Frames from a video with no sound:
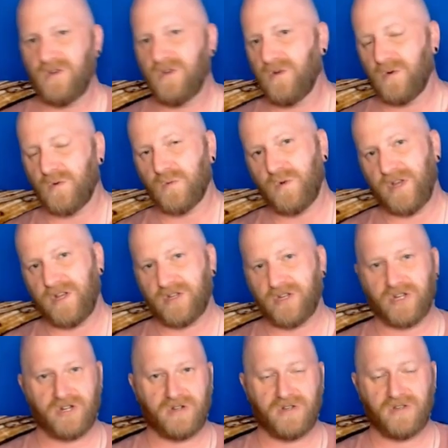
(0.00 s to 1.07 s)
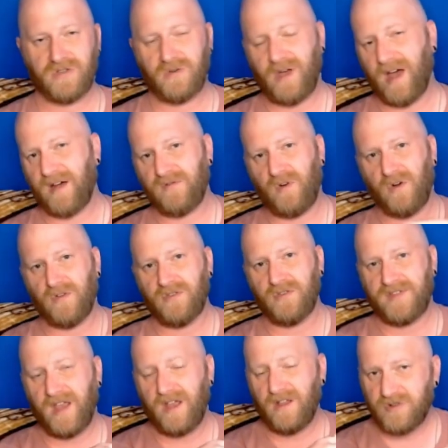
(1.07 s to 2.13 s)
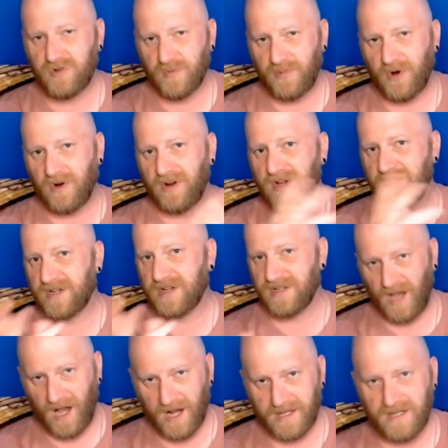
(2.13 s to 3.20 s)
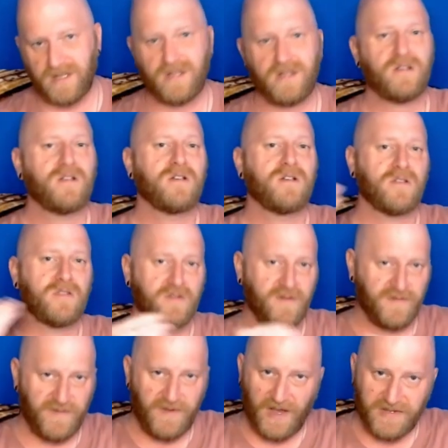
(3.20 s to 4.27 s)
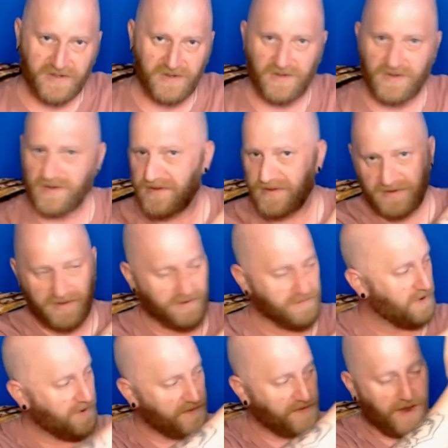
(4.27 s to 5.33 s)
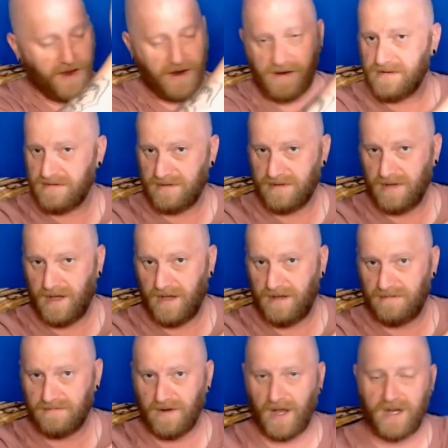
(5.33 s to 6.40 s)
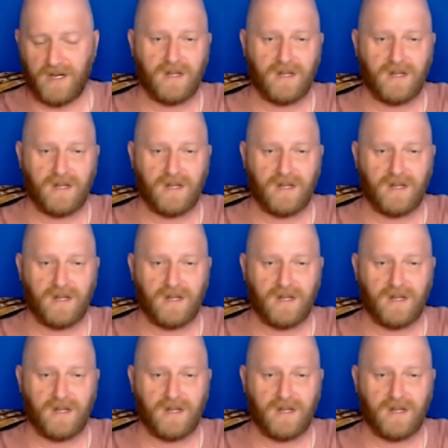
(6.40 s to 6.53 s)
which you have all the daily Troparion Katakia, the Festals, they're all there, right?